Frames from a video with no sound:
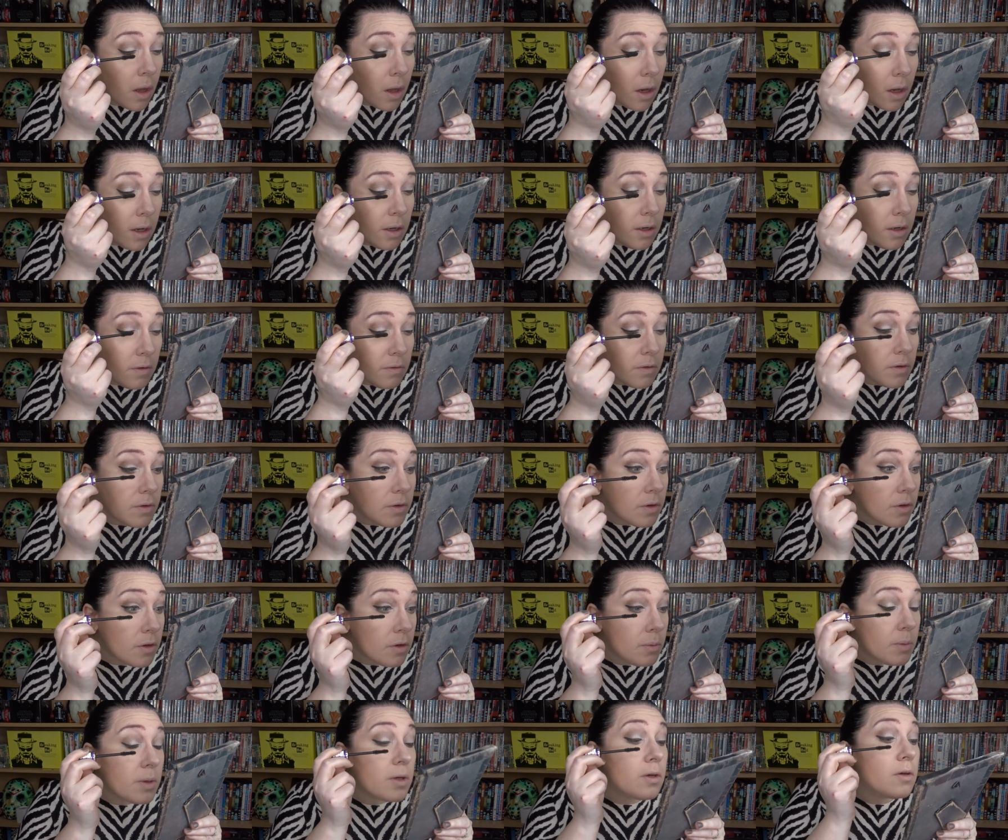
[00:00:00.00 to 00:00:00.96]
I never
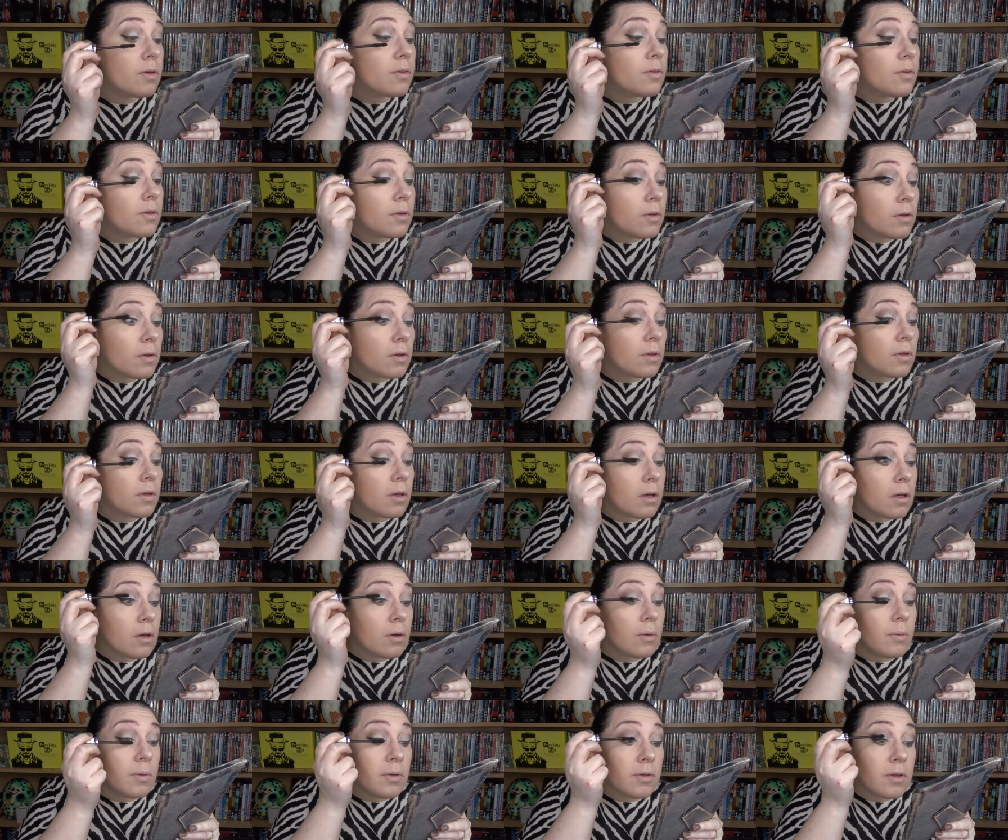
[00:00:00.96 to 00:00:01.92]
do because I
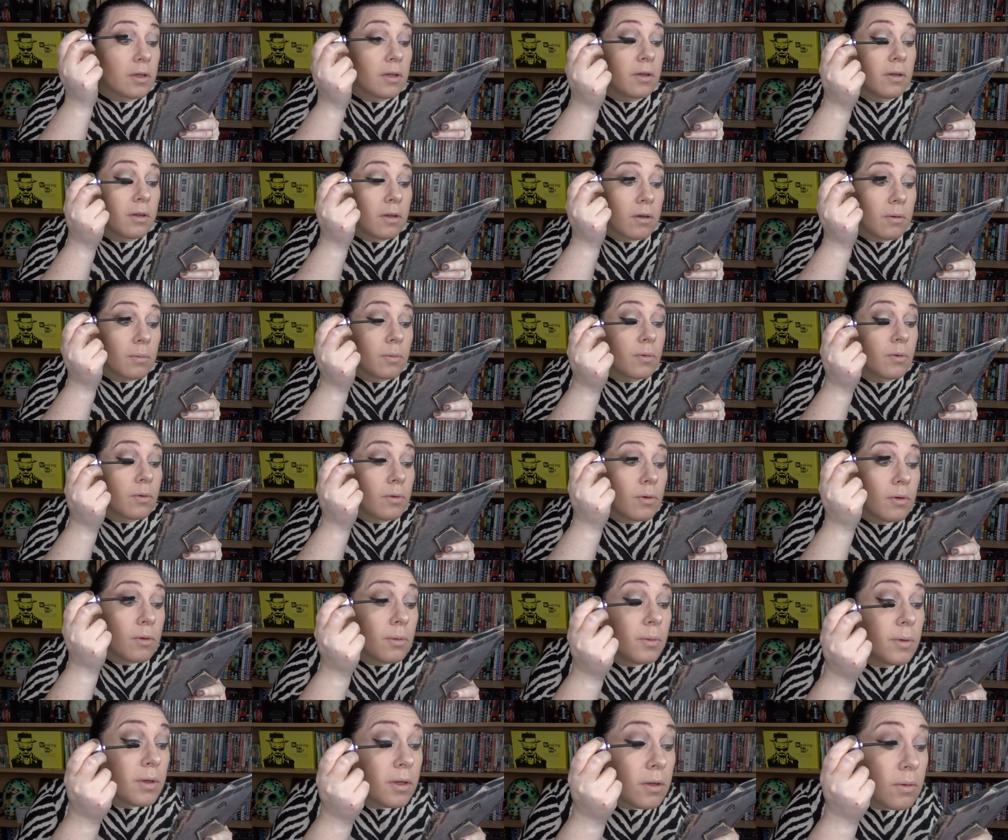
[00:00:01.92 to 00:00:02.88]
always end up
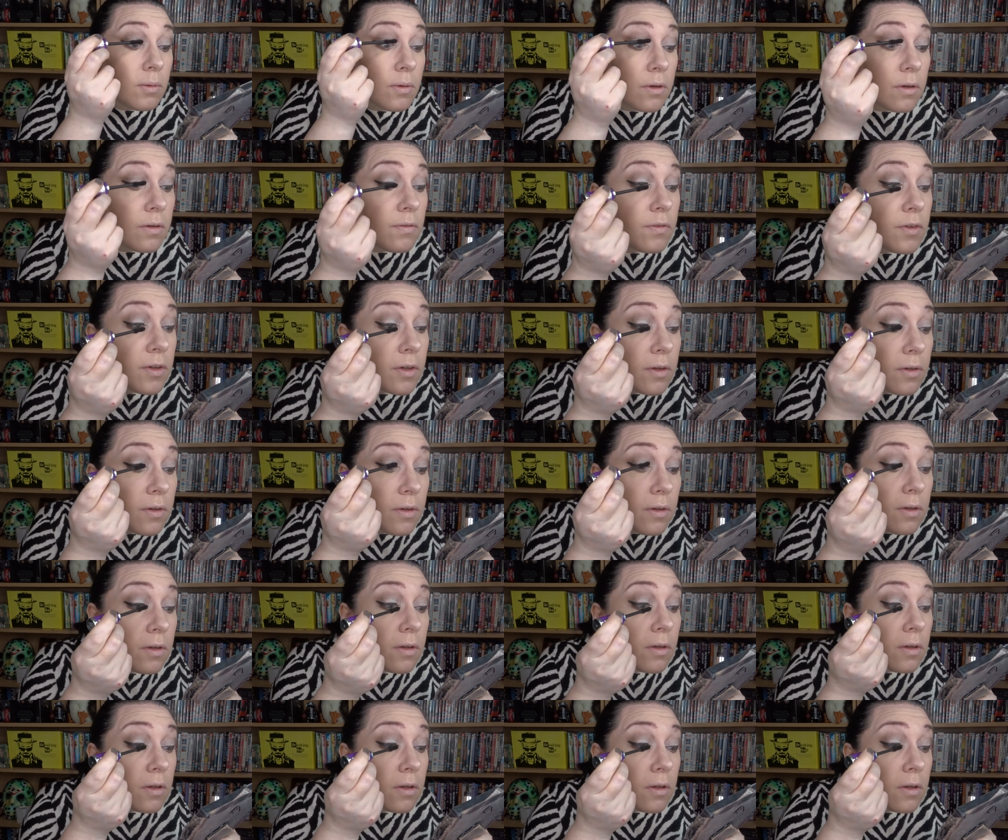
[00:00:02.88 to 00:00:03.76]
ruining what I've done.